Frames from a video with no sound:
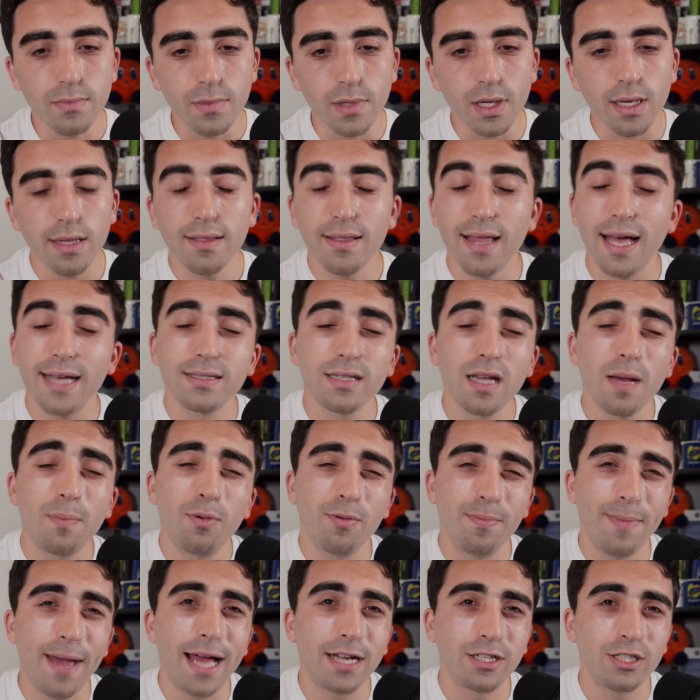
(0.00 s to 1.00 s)
Last couple
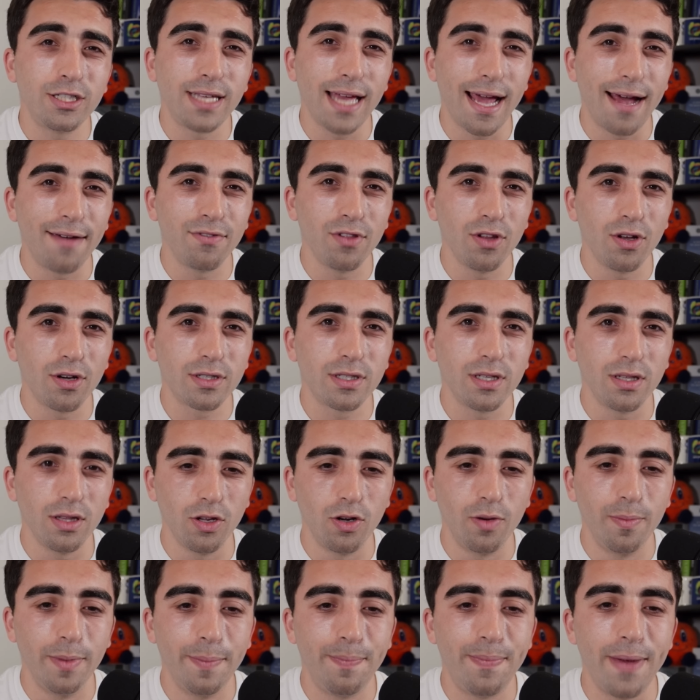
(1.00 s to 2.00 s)
matches have looked a
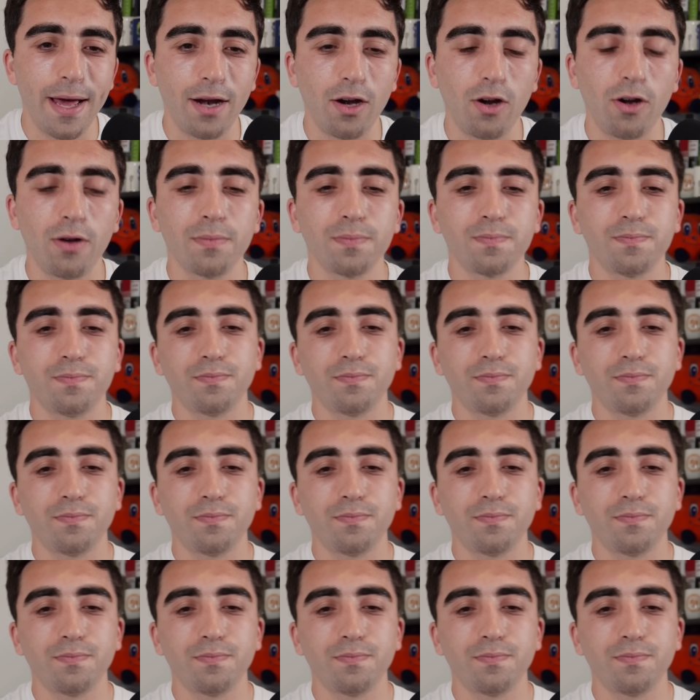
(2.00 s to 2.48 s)
little bit better.